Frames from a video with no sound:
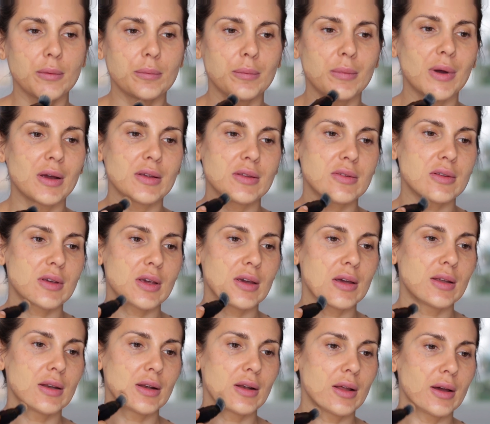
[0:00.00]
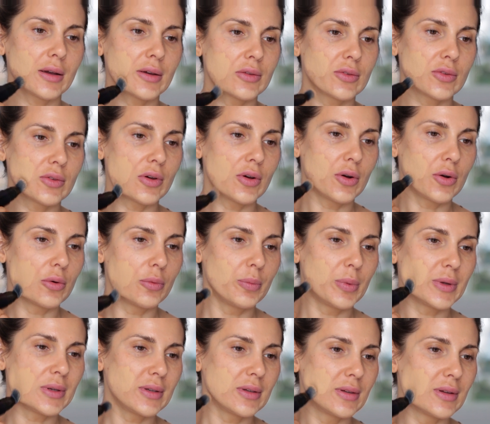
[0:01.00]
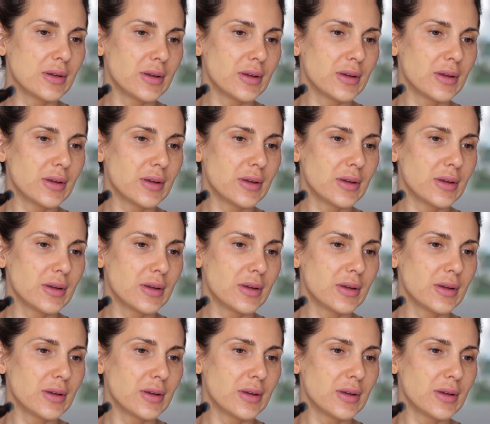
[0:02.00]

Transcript: my skin like so, but